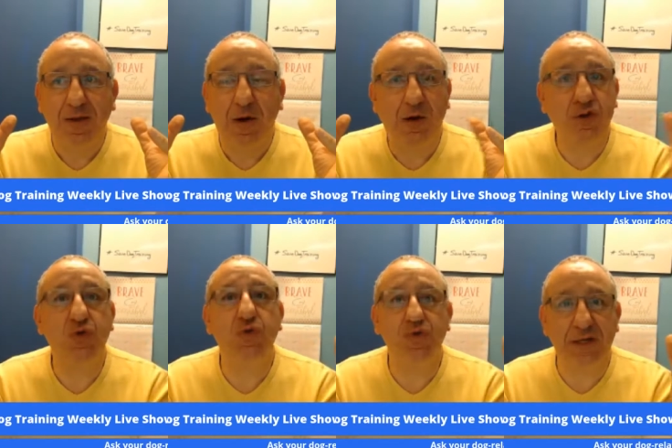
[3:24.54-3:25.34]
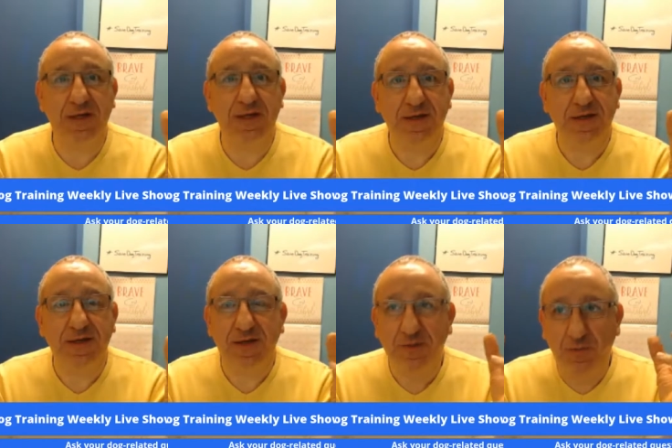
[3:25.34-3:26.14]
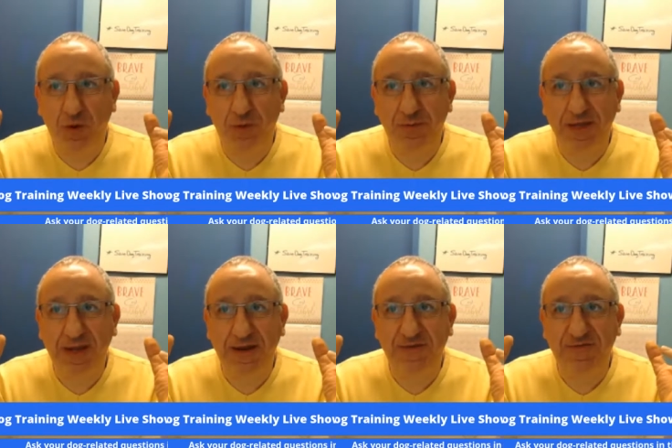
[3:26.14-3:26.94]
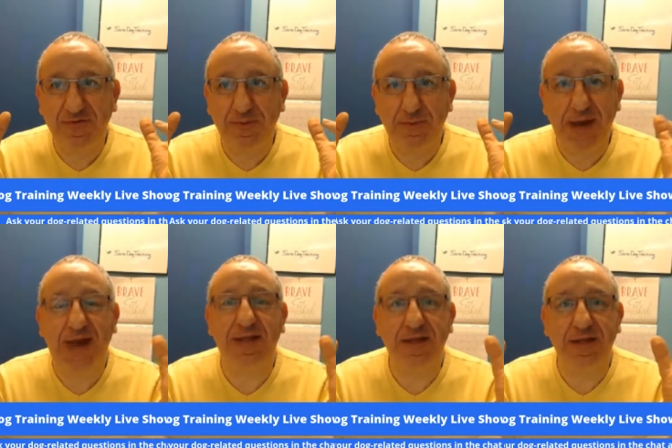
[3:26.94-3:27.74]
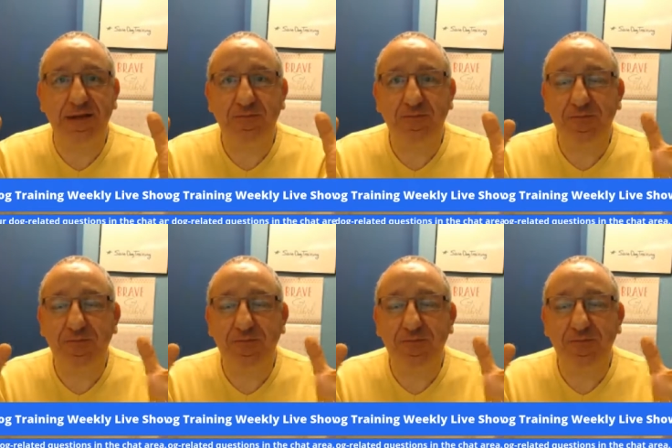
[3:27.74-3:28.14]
unruly it won't behave badly.